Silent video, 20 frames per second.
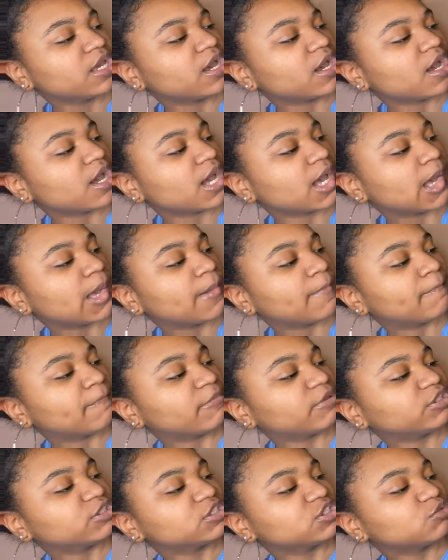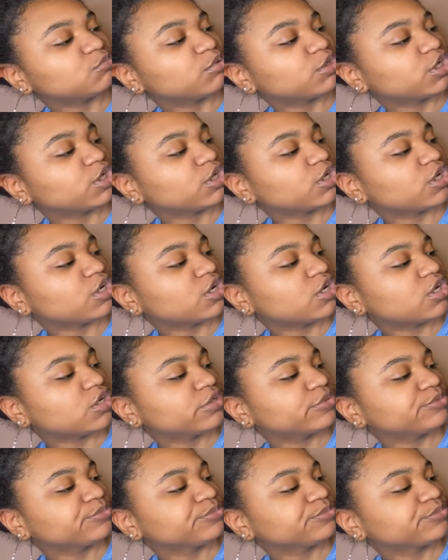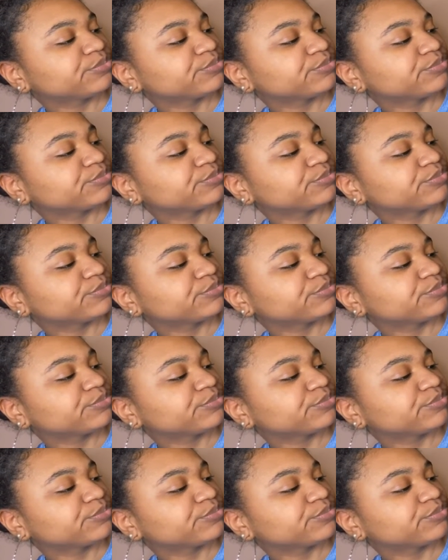um the super curl